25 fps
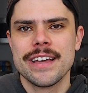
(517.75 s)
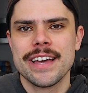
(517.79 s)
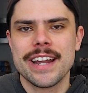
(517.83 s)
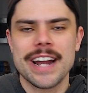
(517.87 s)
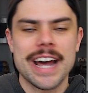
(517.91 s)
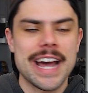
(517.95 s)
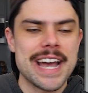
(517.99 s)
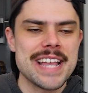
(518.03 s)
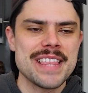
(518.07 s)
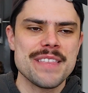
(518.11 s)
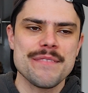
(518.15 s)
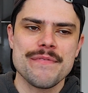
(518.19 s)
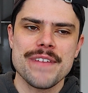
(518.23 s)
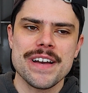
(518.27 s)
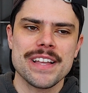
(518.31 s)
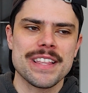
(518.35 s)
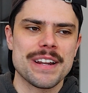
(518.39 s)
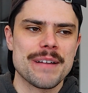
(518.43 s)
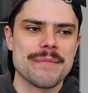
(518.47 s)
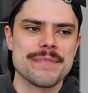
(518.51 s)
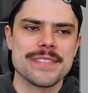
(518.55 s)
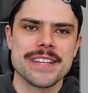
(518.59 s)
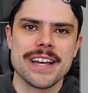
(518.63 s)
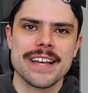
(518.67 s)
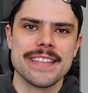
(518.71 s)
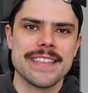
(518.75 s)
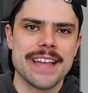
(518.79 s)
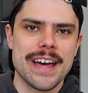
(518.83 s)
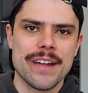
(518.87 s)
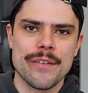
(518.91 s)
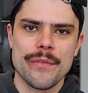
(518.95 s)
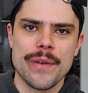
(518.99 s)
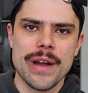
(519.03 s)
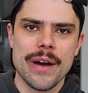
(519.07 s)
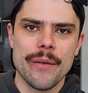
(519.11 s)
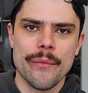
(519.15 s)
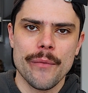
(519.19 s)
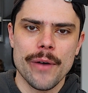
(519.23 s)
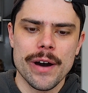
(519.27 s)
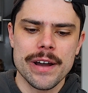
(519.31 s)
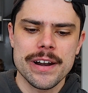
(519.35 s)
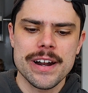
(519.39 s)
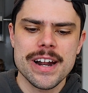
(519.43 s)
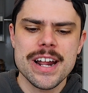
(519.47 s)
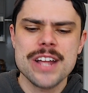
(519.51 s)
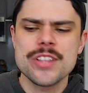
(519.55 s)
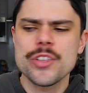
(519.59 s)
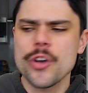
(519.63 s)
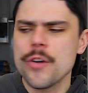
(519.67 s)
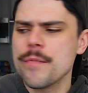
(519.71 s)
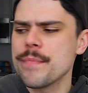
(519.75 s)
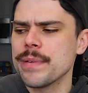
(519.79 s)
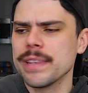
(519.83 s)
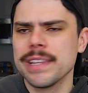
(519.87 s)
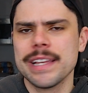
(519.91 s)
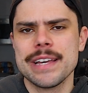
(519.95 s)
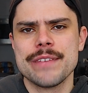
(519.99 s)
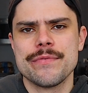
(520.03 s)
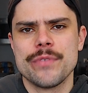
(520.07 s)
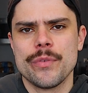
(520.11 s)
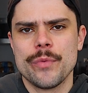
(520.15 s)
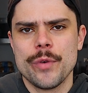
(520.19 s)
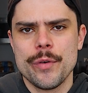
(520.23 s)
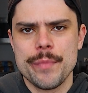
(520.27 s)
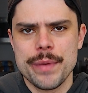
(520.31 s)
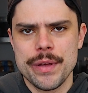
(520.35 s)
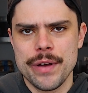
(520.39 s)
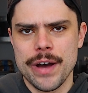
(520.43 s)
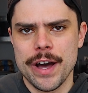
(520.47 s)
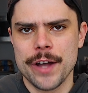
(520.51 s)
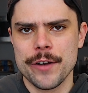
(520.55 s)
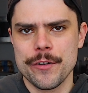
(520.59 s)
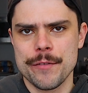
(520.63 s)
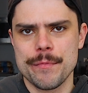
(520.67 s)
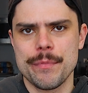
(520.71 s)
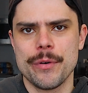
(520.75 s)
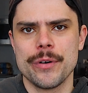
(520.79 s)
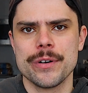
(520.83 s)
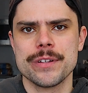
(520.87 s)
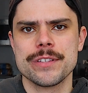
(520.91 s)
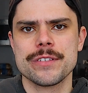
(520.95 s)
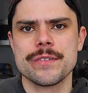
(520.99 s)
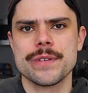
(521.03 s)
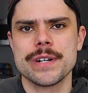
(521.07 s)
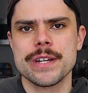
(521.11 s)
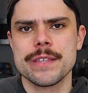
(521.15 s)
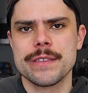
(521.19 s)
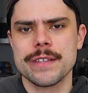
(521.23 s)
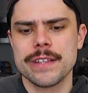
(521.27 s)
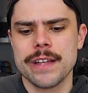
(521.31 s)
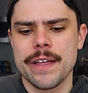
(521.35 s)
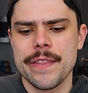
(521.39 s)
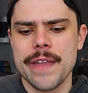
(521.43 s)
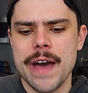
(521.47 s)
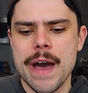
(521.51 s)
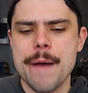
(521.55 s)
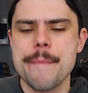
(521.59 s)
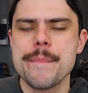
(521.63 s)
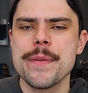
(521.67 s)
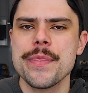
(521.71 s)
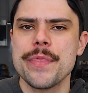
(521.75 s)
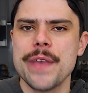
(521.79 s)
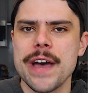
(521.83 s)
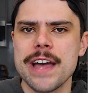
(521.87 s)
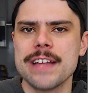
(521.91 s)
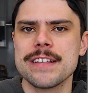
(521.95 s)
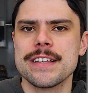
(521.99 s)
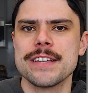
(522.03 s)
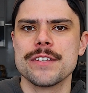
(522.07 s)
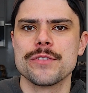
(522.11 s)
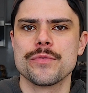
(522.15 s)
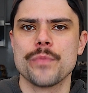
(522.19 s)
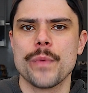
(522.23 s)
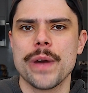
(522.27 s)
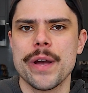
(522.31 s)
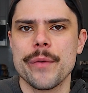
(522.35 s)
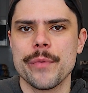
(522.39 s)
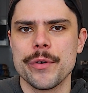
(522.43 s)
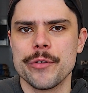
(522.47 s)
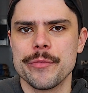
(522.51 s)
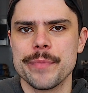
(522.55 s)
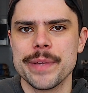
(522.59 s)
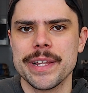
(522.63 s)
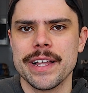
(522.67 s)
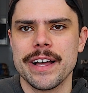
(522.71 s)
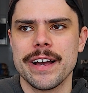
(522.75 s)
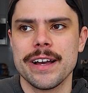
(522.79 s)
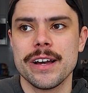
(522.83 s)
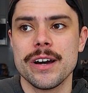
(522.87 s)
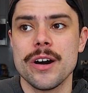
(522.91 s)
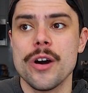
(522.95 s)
and I hate the fact that I'm saying that in round 1, and I don't believe it will be 100 points or anything like that, but that is where we would be like,